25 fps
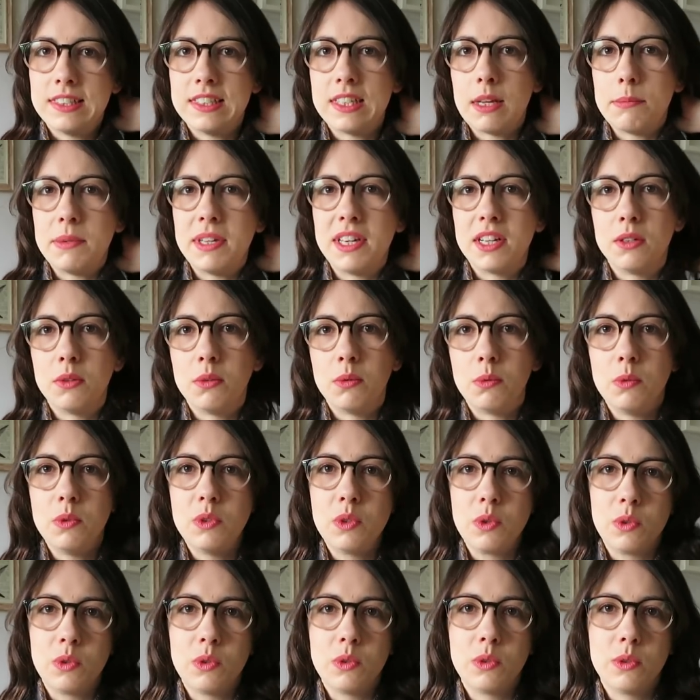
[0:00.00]
Let me know
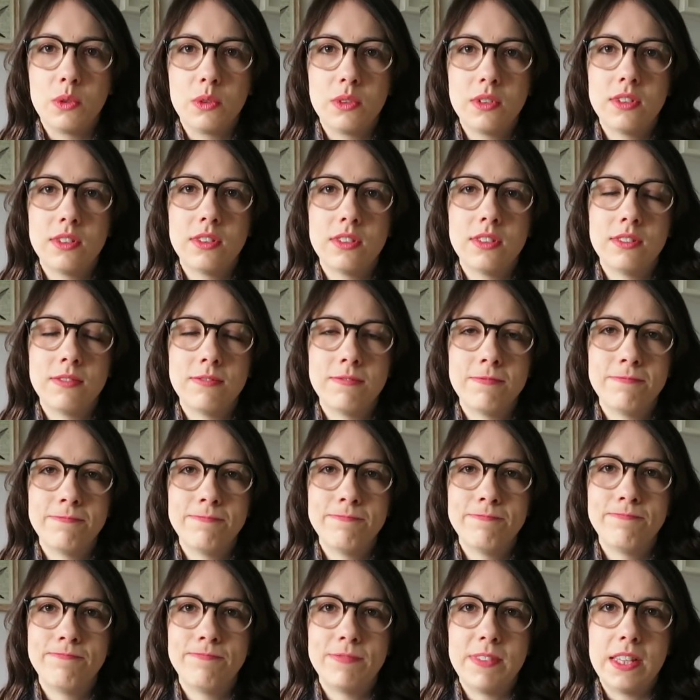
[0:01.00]
your thoughts
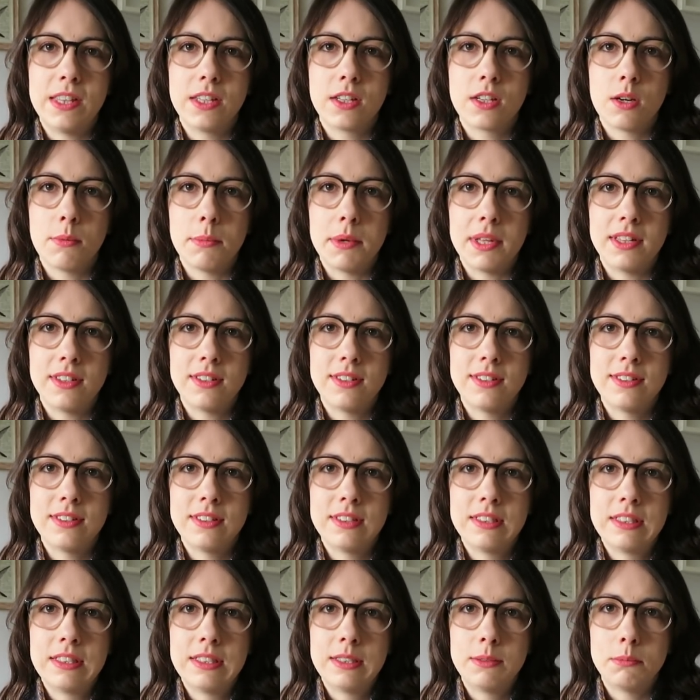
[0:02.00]
in the
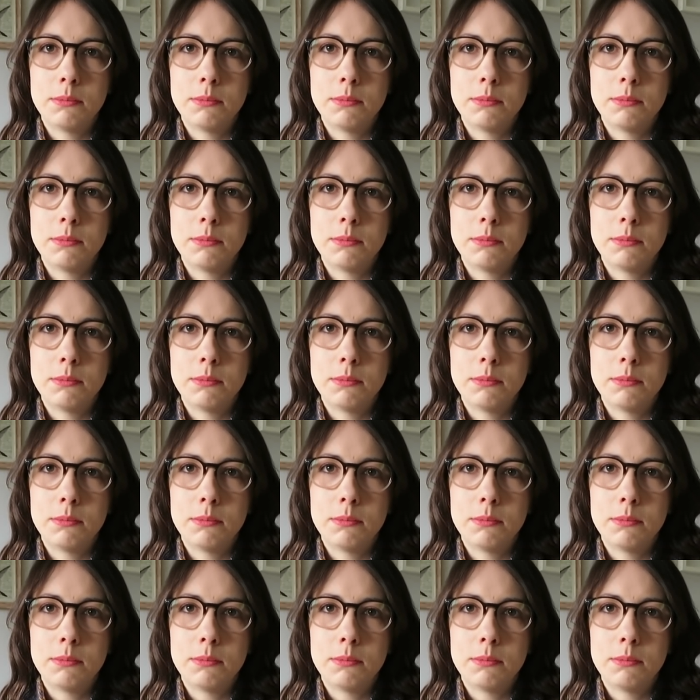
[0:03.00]
comments.